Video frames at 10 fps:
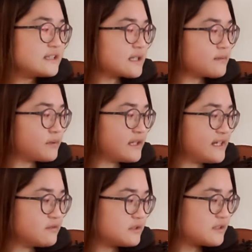they play
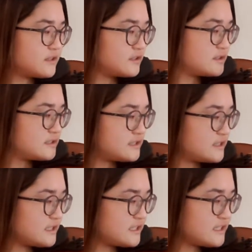it with the
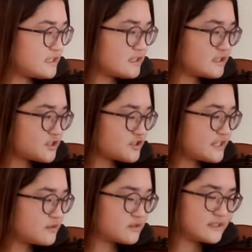D
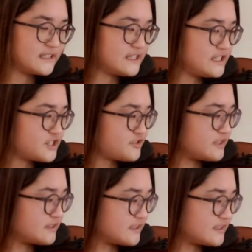string or the E
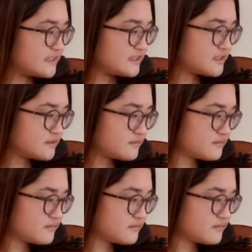string like this.